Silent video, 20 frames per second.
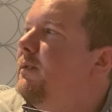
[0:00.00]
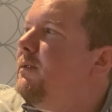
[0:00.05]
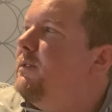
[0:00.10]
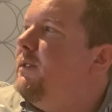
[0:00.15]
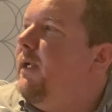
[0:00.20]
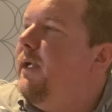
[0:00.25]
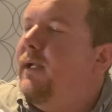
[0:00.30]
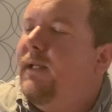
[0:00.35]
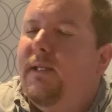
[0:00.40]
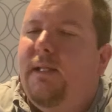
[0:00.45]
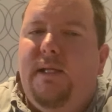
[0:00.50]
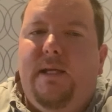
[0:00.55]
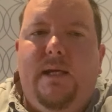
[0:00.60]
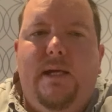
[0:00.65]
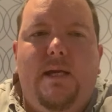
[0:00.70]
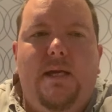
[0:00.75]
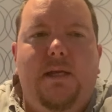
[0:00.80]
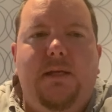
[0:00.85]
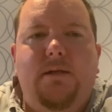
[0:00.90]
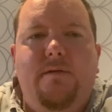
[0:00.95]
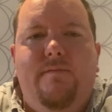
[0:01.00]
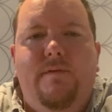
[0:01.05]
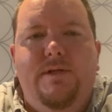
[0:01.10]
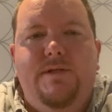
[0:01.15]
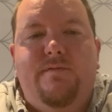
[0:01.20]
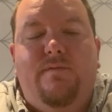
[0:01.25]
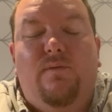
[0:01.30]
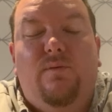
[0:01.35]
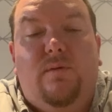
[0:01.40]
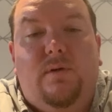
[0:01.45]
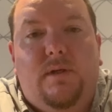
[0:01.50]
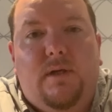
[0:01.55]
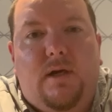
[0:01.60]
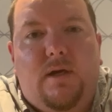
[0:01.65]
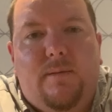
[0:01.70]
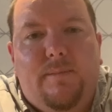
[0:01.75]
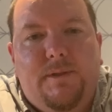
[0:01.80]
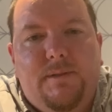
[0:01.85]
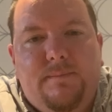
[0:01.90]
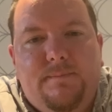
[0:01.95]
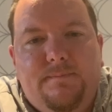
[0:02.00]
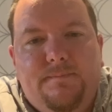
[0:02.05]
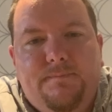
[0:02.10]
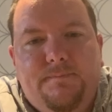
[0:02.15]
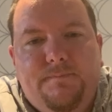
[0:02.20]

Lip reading: take the end of this fluorocarbon